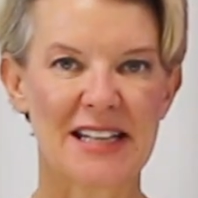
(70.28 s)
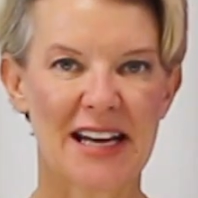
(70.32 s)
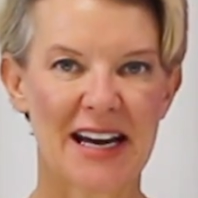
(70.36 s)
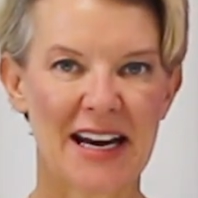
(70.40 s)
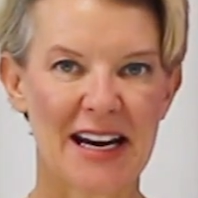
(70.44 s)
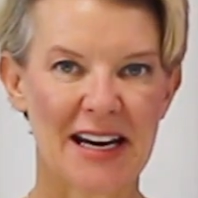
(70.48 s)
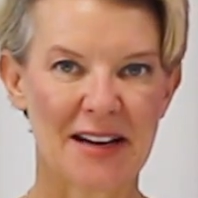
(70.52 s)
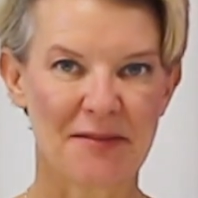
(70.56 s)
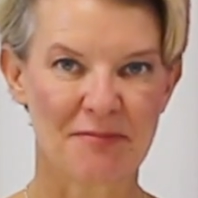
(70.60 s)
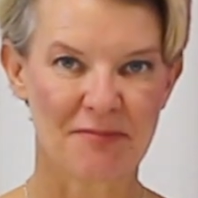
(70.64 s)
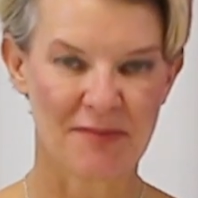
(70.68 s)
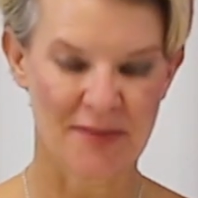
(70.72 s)

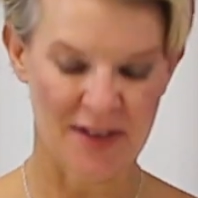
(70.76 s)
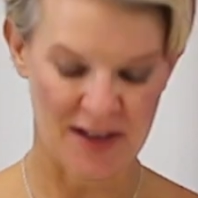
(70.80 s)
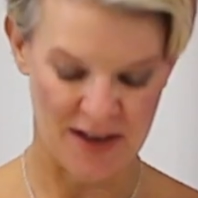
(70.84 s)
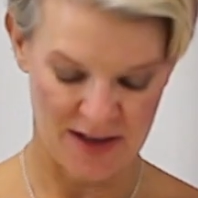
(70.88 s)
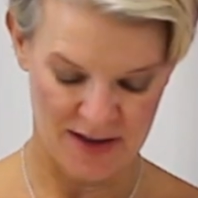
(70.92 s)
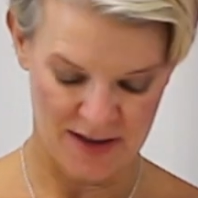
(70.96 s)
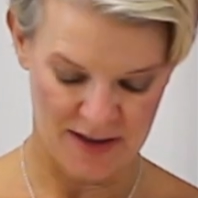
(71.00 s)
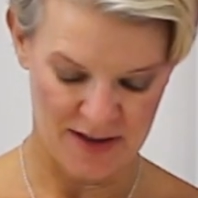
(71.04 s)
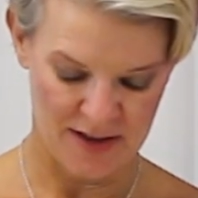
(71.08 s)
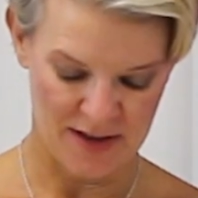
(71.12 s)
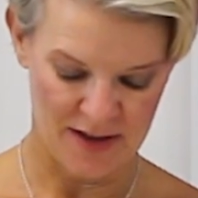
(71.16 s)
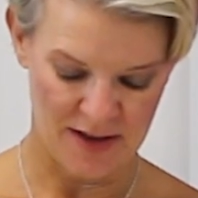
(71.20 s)
day,
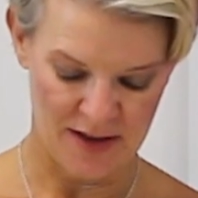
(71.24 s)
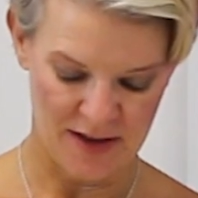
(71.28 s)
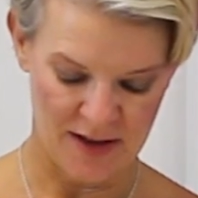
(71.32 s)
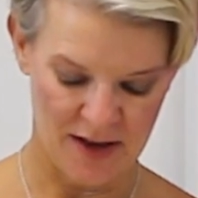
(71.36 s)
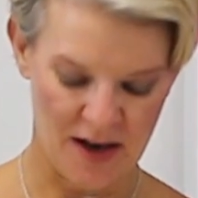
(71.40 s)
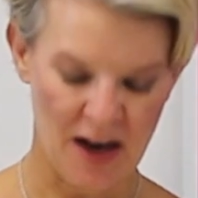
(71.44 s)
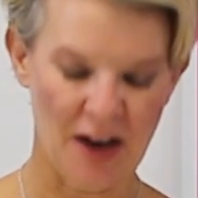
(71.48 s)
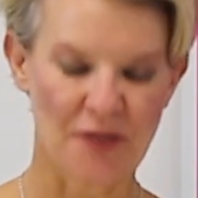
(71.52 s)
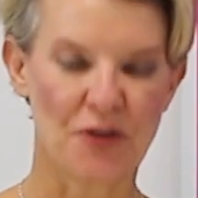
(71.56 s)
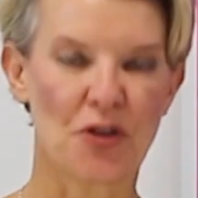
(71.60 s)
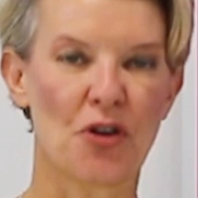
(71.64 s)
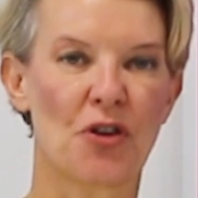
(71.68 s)

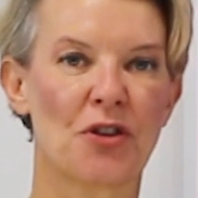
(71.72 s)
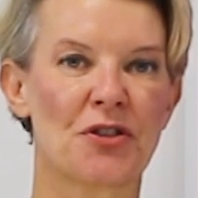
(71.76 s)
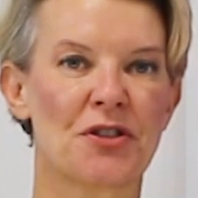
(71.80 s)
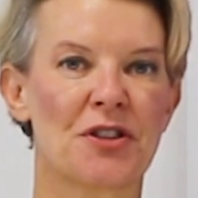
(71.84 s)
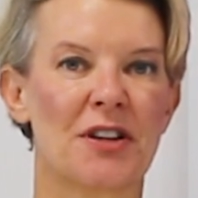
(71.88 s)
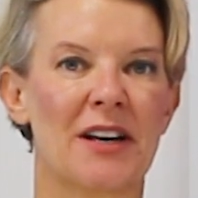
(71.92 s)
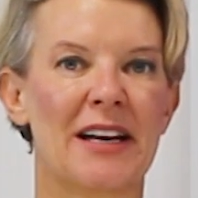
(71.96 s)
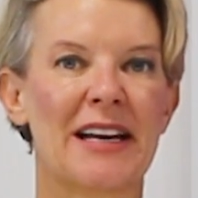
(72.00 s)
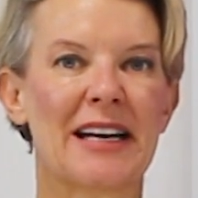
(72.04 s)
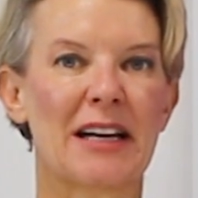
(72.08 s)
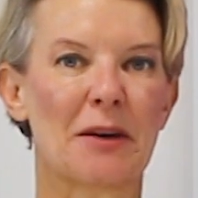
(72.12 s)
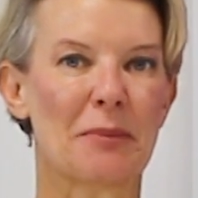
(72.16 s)
I've
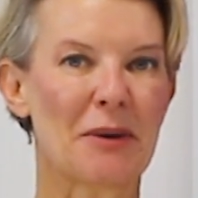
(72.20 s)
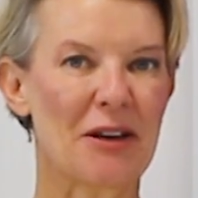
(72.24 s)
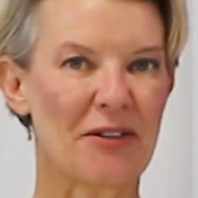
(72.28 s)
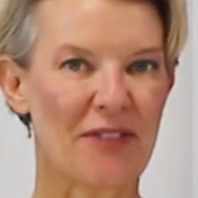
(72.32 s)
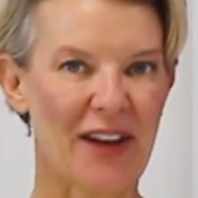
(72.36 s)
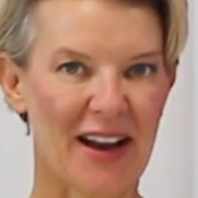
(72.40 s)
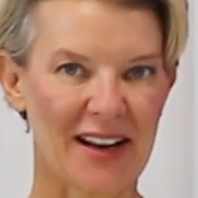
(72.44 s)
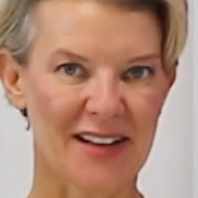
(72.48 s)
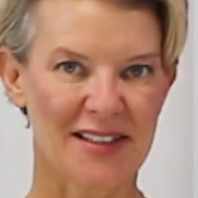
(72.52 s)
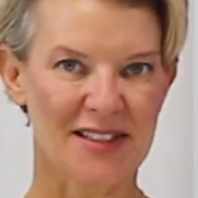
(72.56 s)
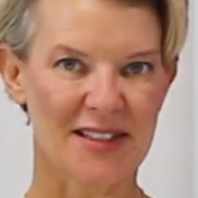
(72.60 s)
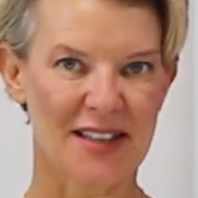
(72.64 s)
got a little bit of
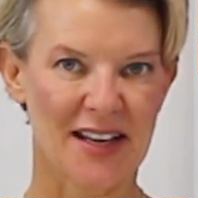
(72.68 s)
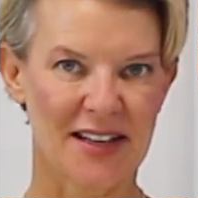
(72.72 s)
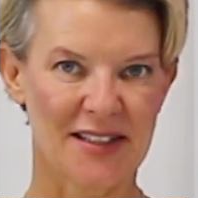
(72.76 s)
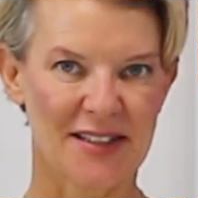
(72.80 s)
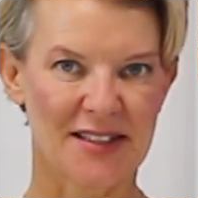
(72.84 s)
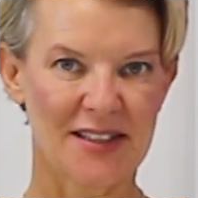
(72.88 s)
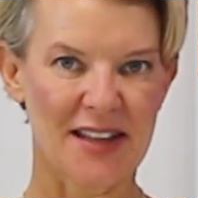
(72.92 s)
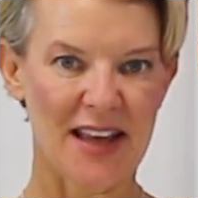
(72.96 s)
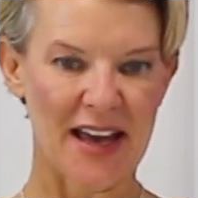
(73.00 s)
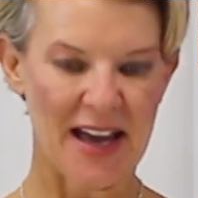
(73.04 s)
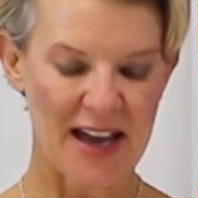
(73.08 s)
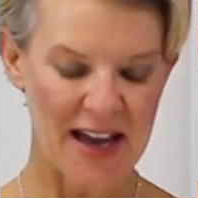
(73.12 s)

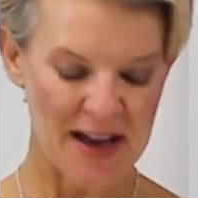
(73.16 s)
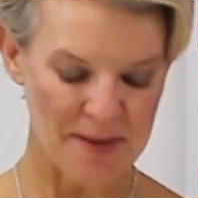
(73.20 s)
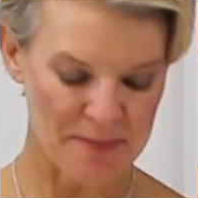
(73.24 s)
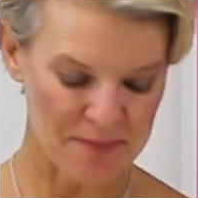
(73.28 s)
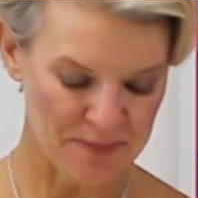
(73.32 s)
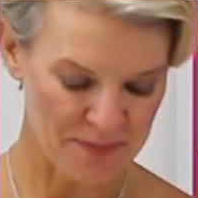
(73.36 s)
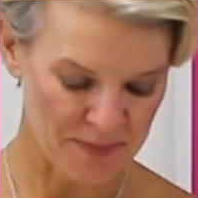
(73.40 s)
excess there.